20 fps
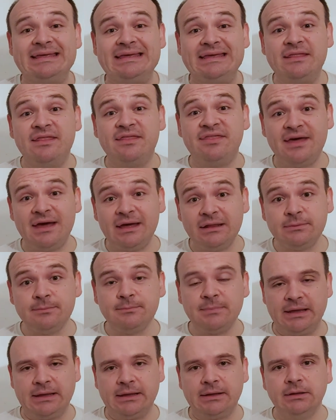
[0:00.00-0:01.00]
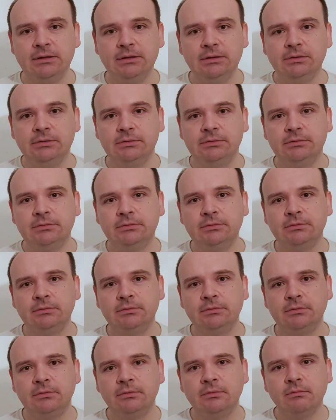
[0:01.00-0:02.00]
In that mail,
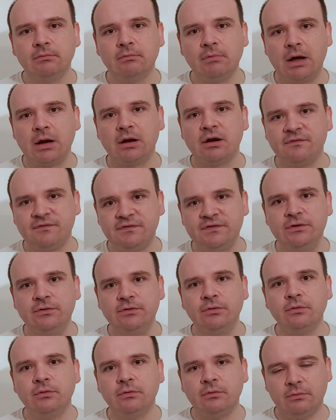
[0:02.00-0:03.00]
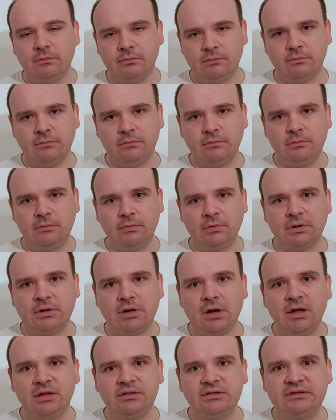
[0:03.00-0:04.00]
one of you
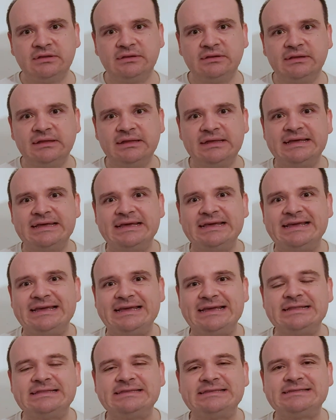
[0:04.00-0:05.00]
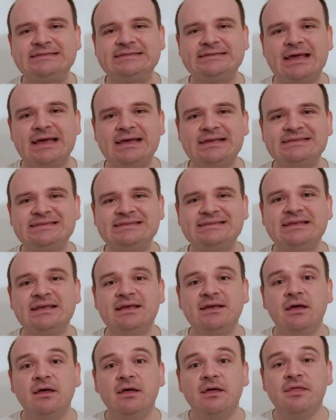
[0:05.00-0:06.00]
got, it says
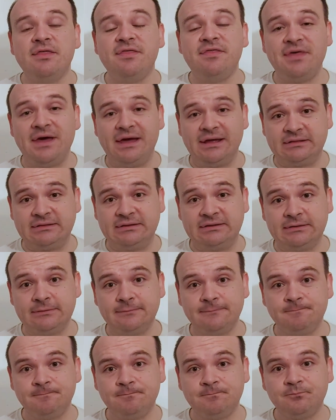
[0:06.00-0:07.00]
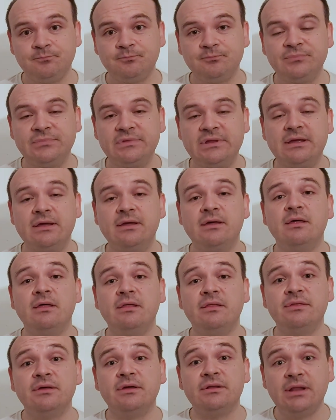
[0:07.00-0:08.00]
that
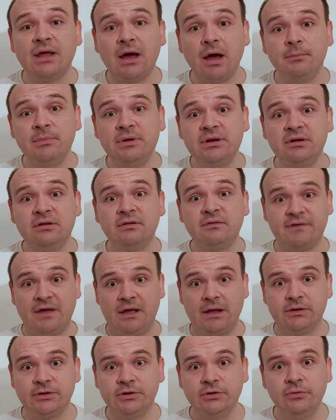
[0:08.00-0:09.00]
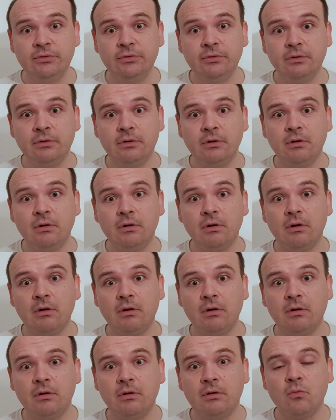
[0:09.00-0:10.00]
the nominal value
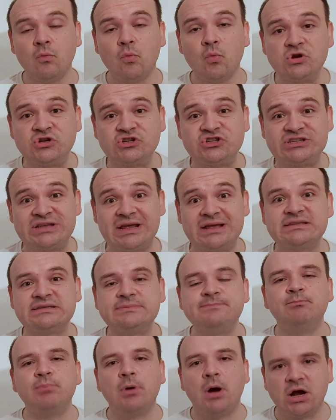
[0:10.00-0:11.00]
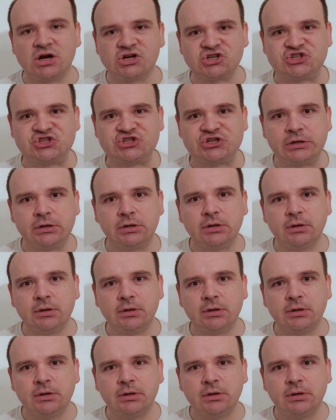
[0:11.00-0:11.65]
which says Bosch,